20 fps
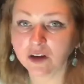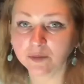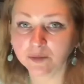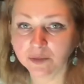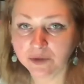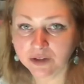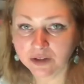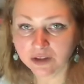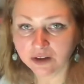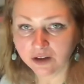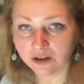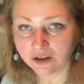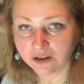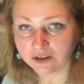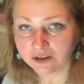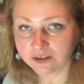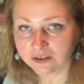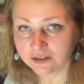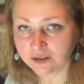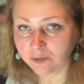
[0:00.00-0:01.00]
be
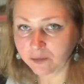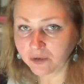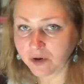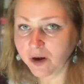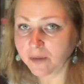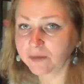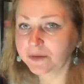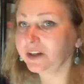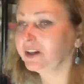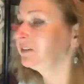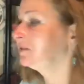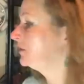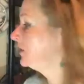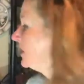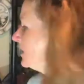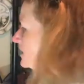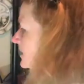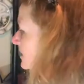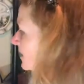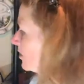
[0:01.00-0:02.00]
appropriate for
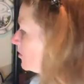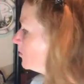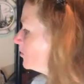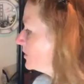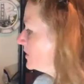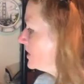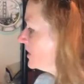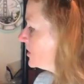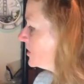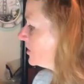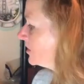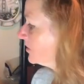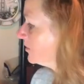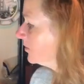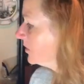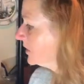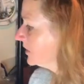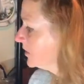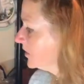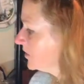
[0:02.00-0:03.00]
this composition
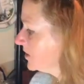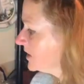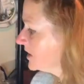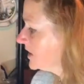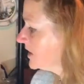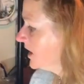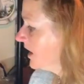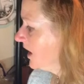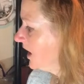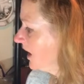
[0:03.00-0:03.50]
because